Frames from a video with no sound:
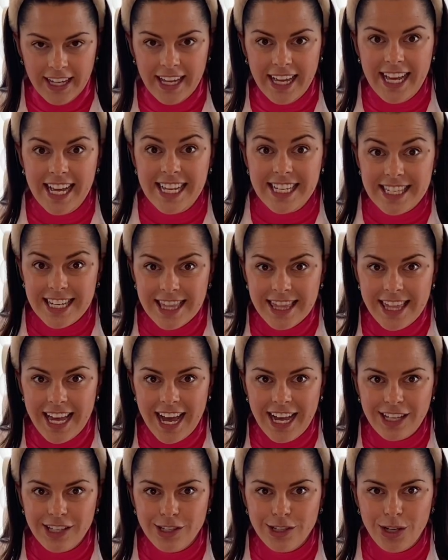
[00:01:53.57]
Isn't
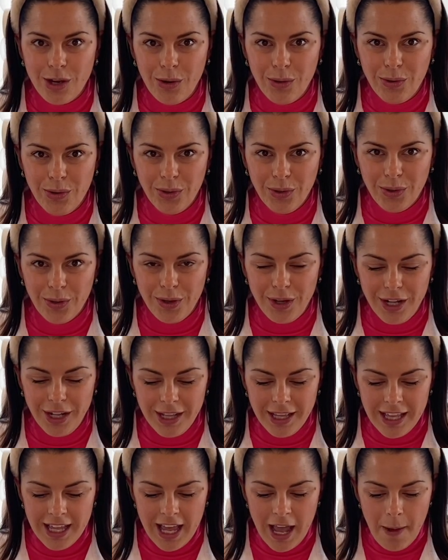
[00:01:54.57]
that so
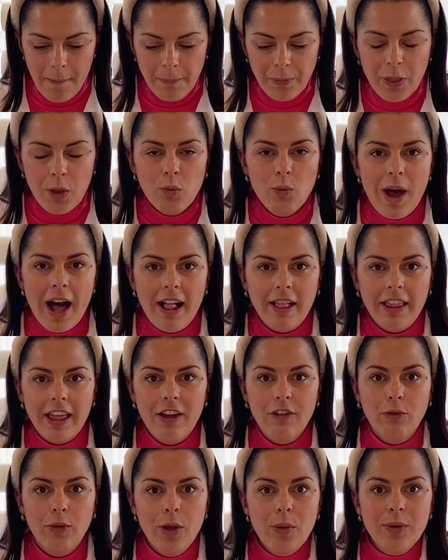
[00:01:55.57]
cool? Well,
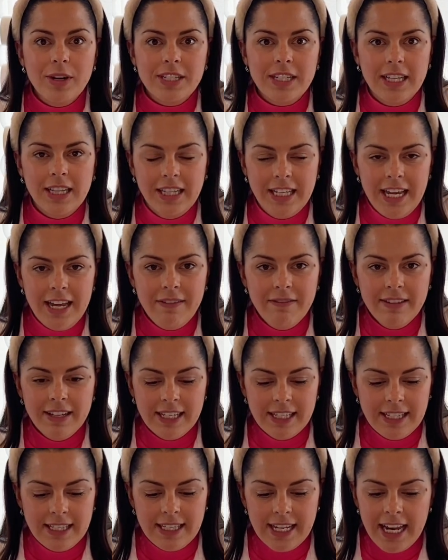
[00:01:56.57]
if we were to leave
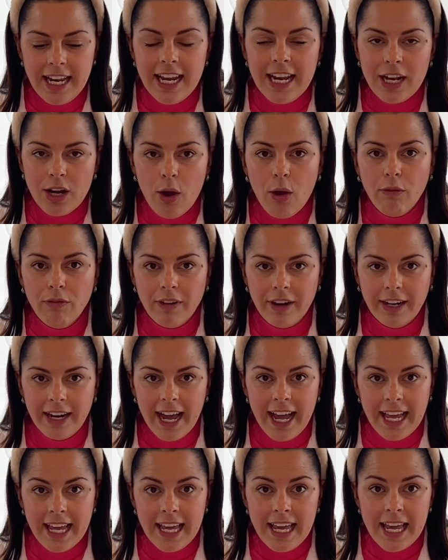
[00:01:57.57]
this sitting
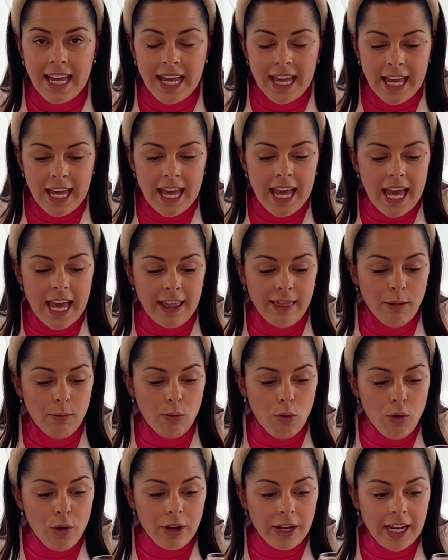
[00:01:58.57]
overnight, in the
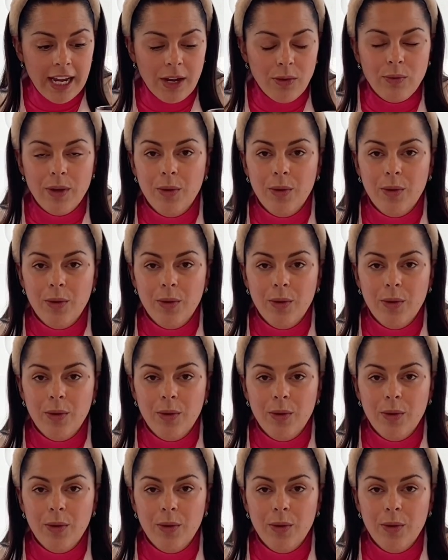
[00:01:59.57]
morning we